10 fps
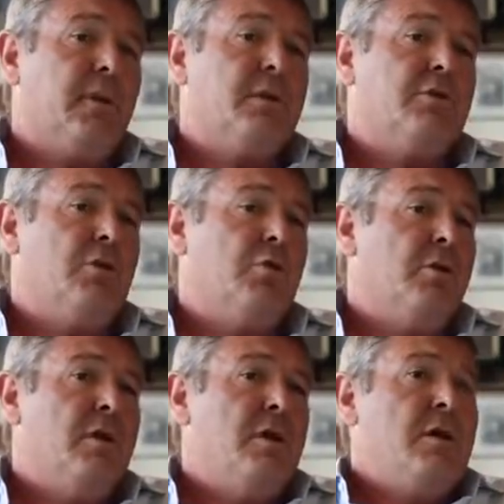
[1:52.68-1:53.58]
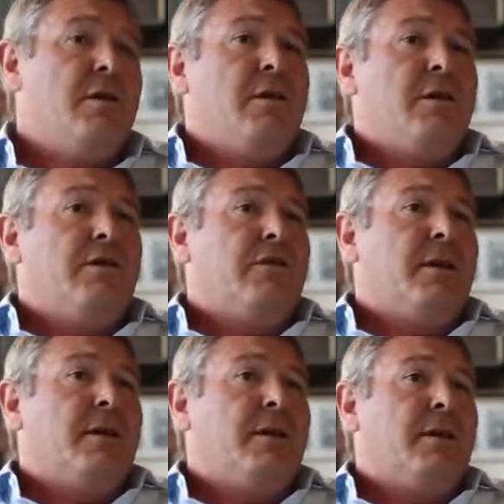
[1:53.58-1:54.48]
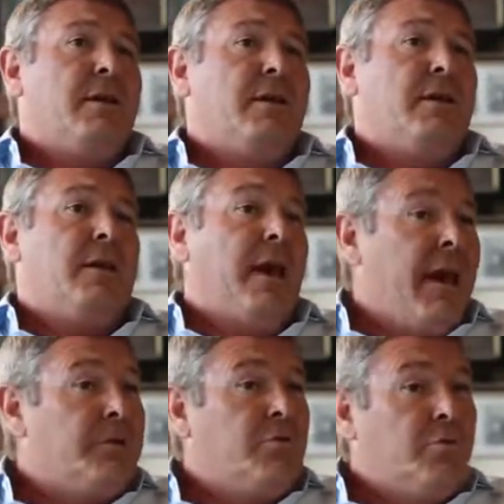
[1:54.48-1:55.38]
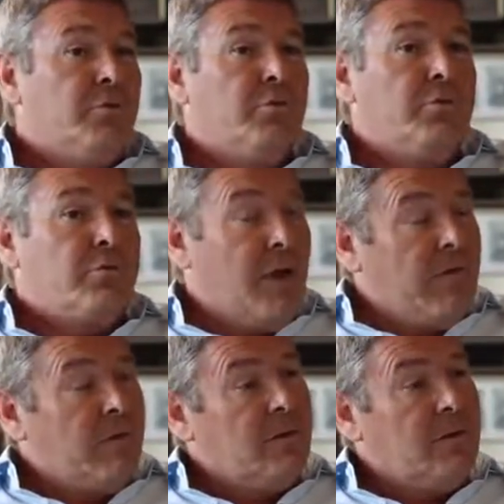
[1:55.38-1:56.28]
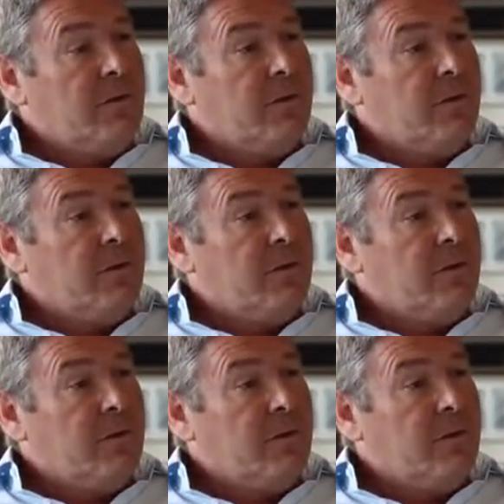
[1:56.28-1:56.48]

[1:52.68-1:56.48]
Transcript: So they had to travel